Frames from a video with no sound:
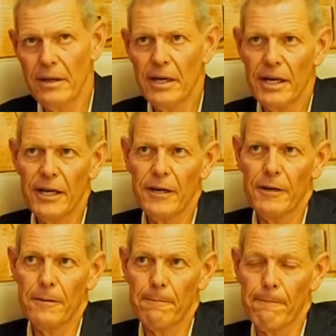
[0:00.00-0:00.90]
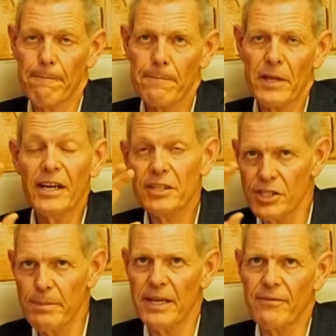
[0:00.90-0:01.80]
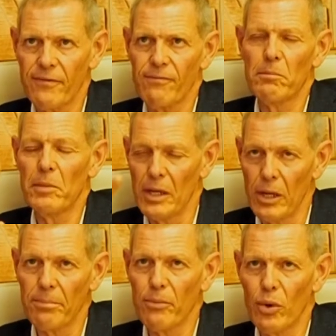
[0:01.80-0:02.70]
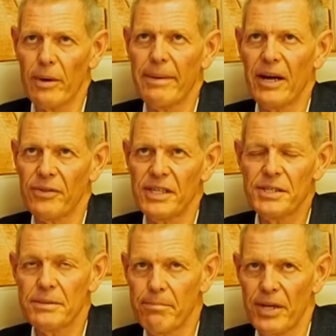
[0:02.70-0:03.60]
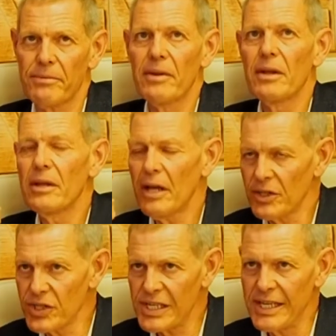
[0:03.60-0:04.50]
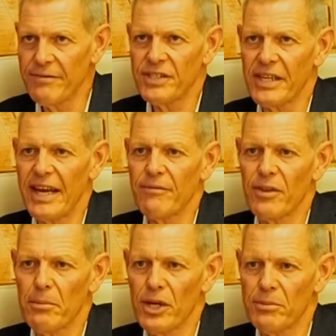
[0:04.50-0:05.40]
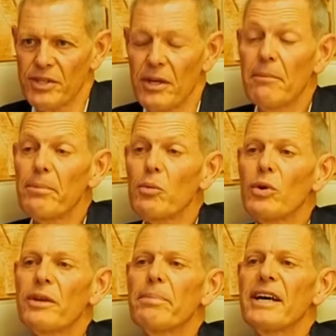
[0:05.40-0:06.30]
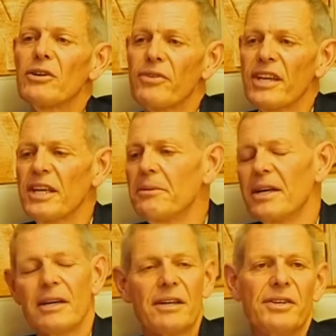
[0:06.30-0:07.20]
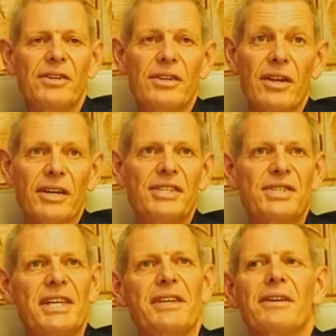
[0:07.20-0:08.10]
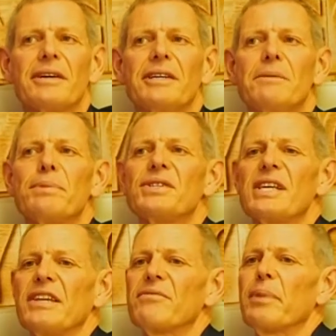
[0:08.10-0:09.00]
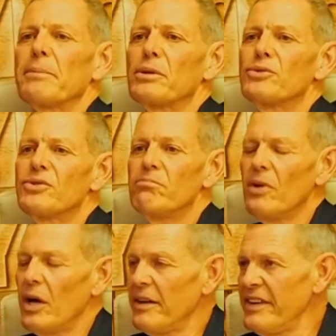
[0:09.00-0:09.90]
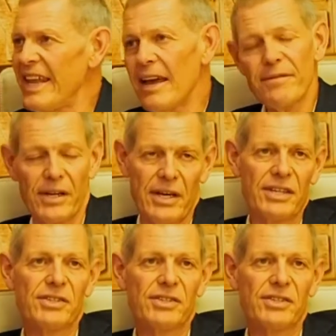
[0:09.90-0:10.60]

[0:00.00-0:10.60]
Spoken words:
I can speak a lot more about this, but I'll just leave it at that for the moment. But what about the 99% of people who are never going to